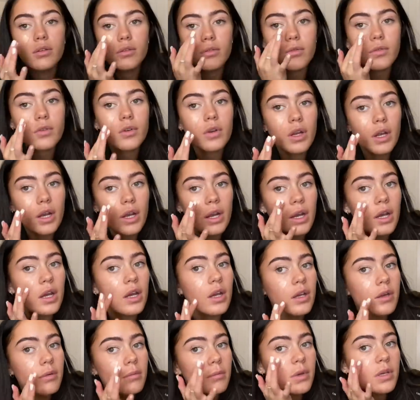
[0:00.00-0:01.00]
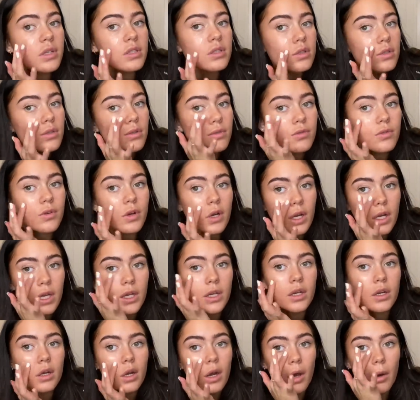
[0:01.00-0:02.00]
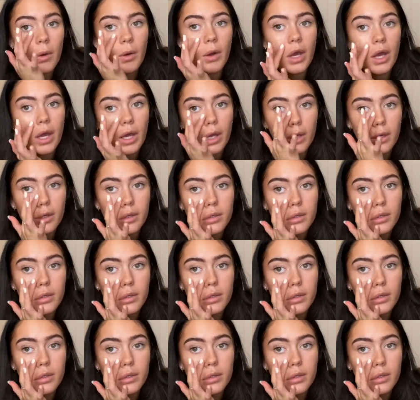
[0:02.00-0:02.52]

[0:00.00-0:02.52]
Really, makes you really glowy.